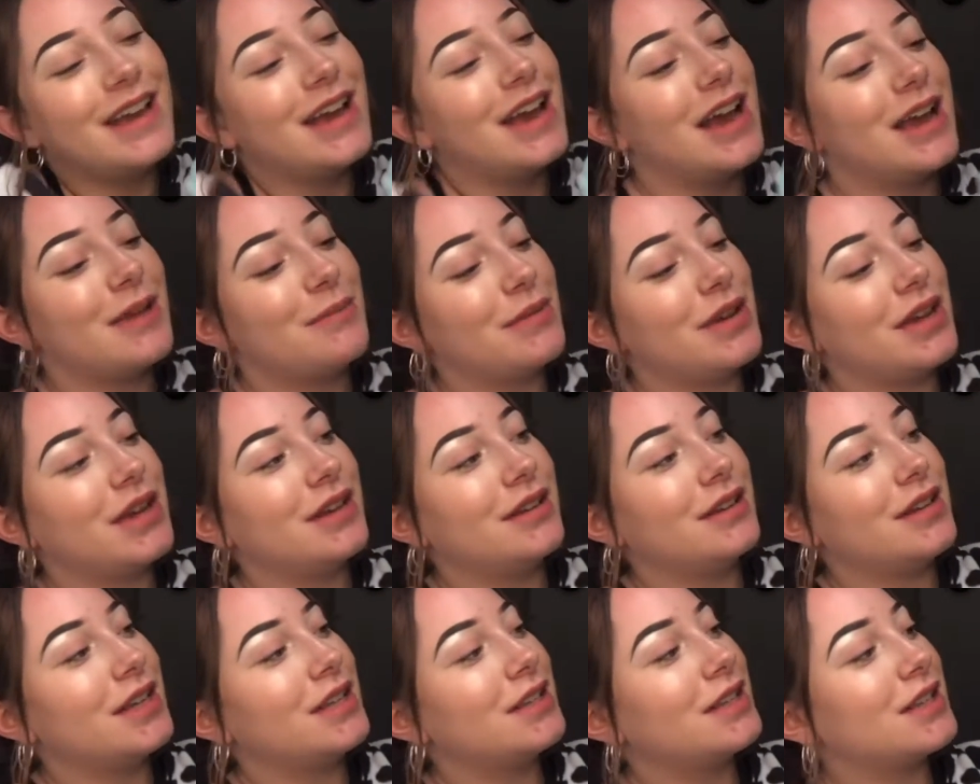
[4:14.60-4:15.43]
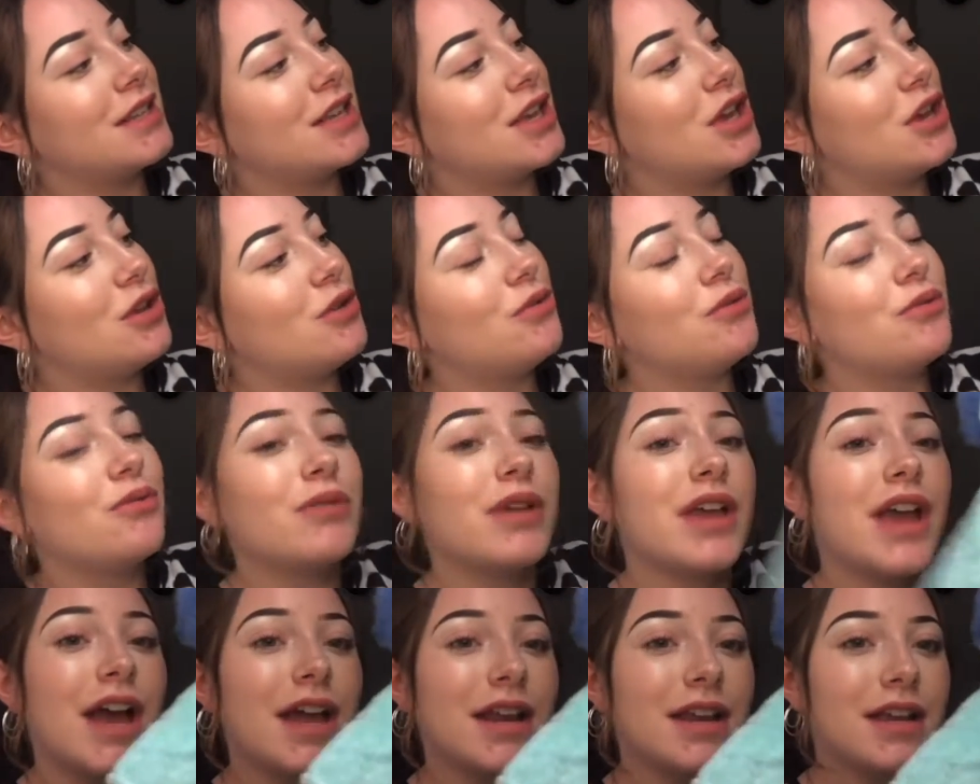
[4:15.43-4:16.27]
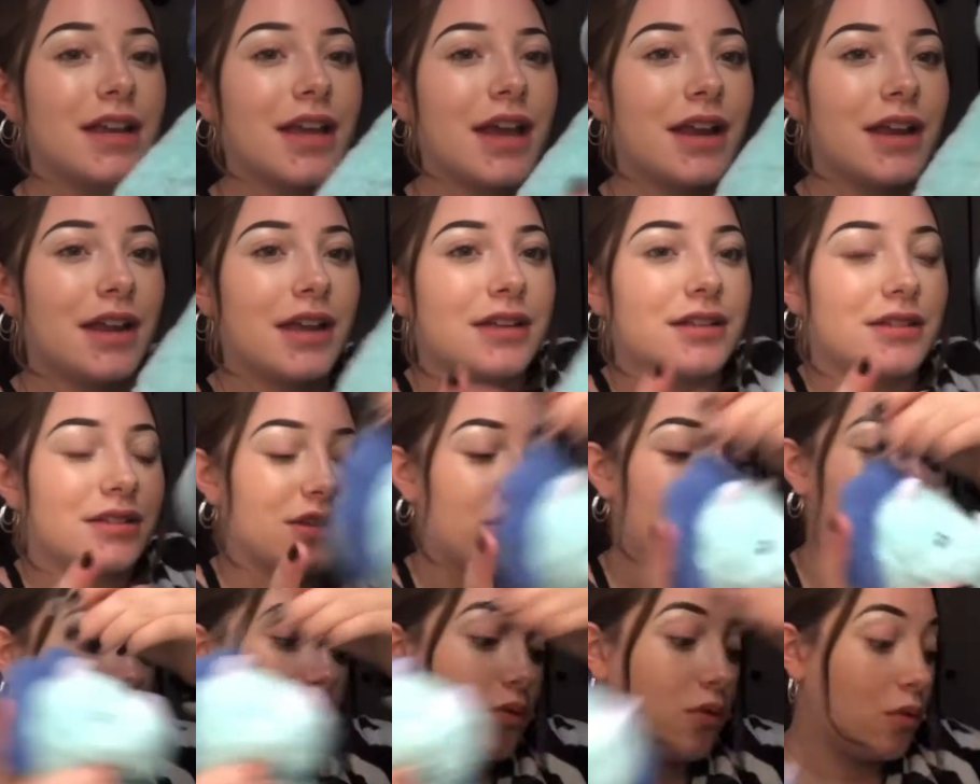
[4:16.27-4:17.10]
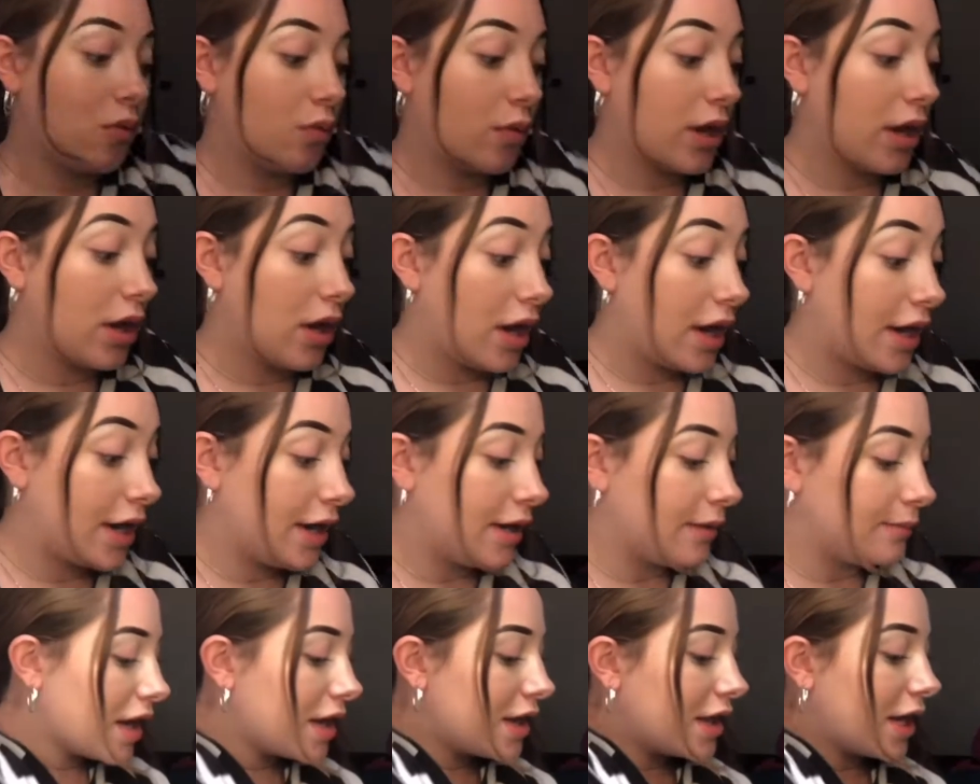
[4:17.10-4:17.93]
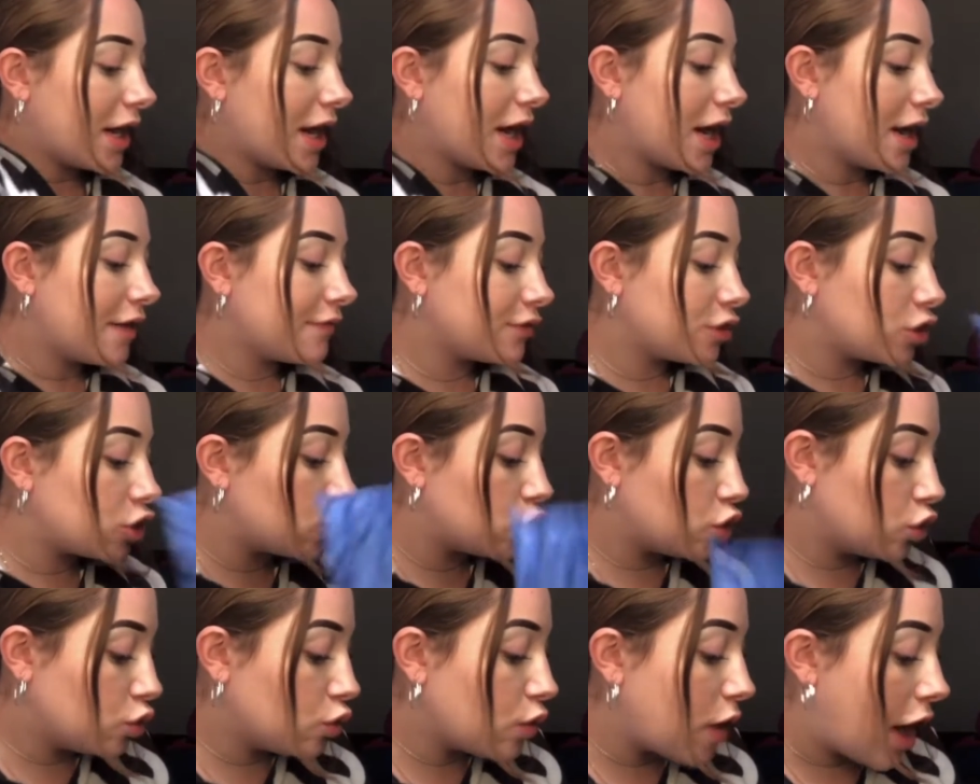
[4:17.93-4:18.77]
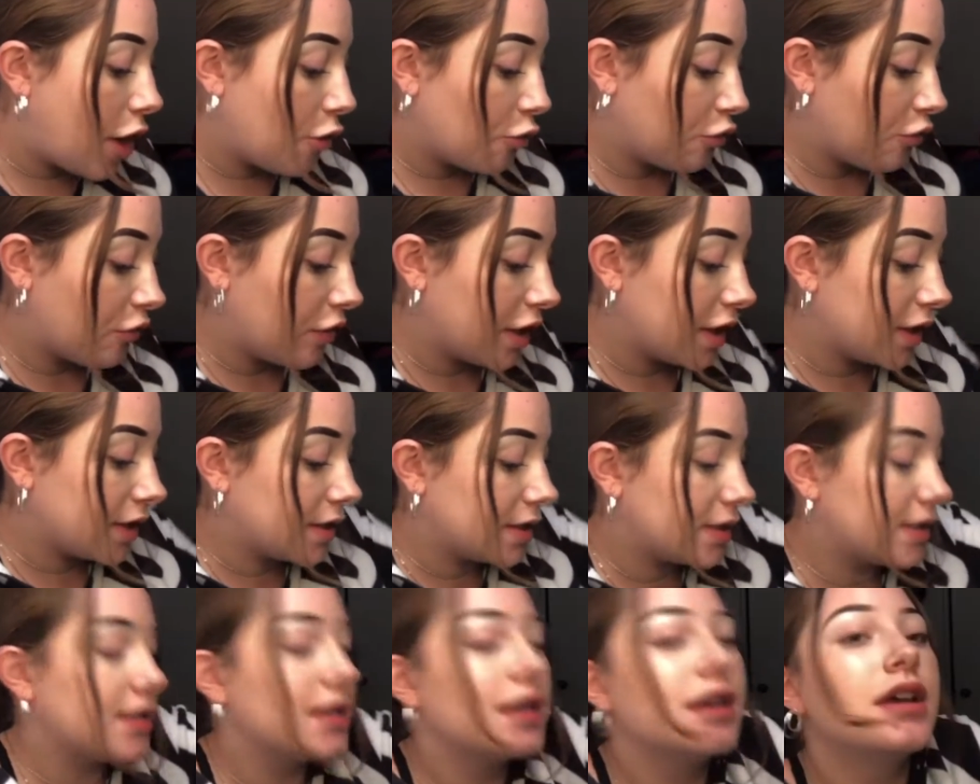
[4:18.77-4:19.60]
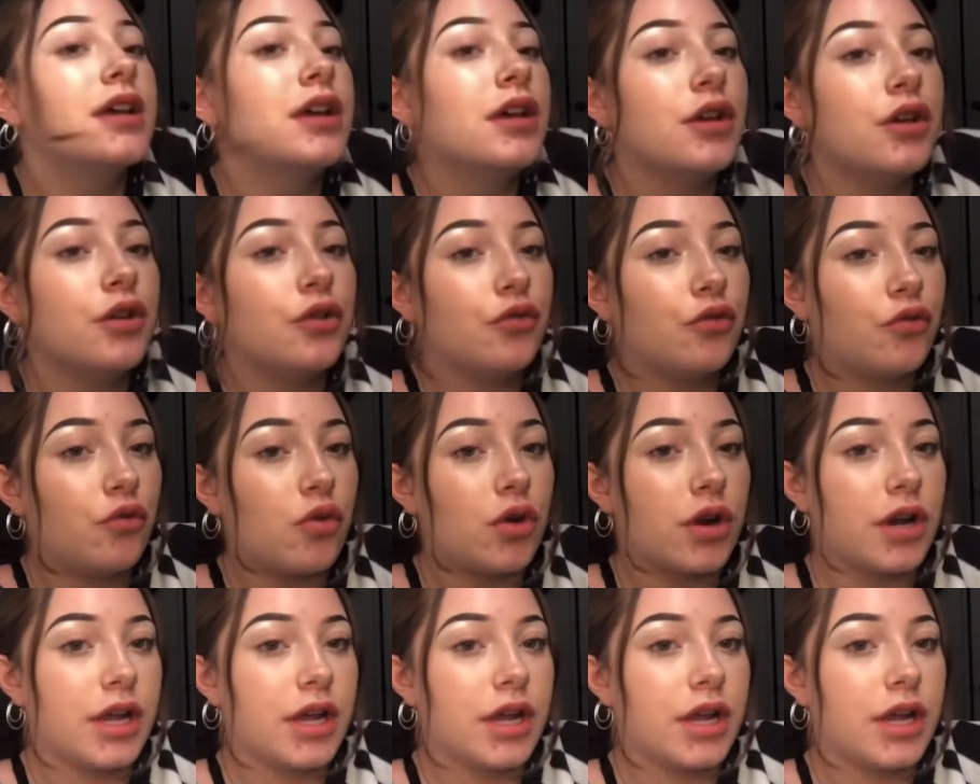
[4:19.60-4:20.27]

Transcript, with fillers: I mean, it's cute. We had to get it, so we got it. And then I have two outfits for